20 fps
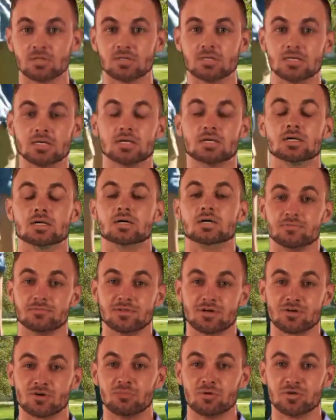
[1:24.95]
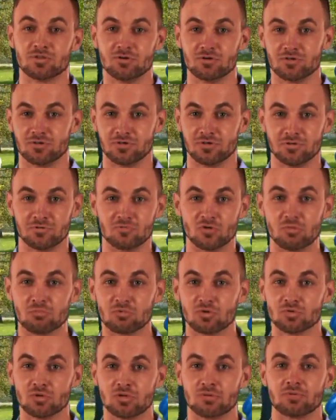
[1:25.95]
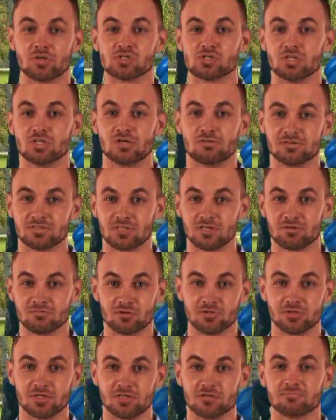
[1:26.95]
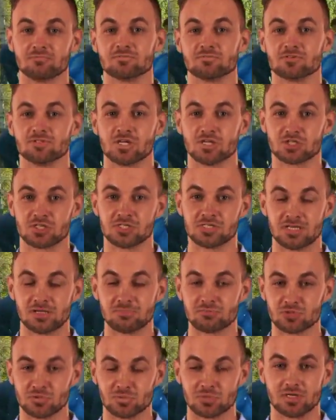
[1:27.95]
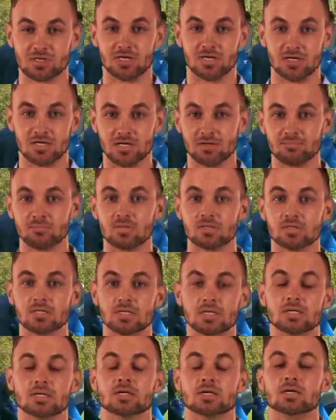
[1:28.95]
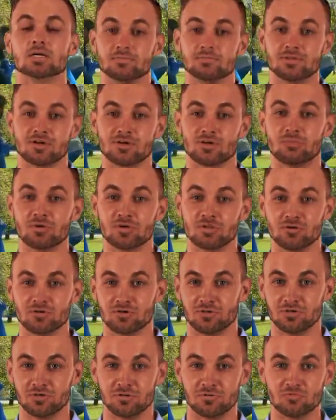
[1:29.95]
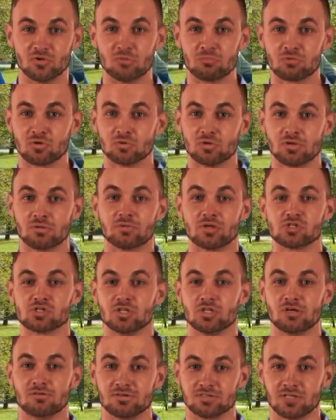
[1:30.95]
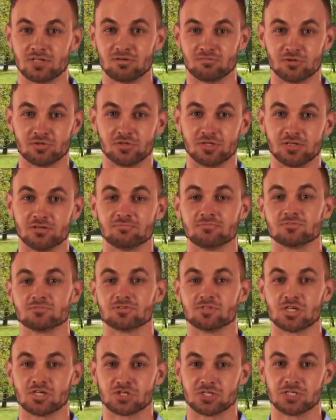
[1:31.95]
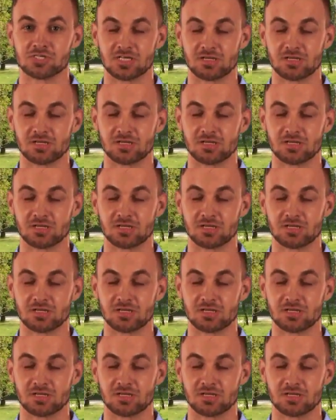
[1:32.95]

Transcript: Number four, experimentation. Experiments are designed to test the predictions that are generated by hypotheses.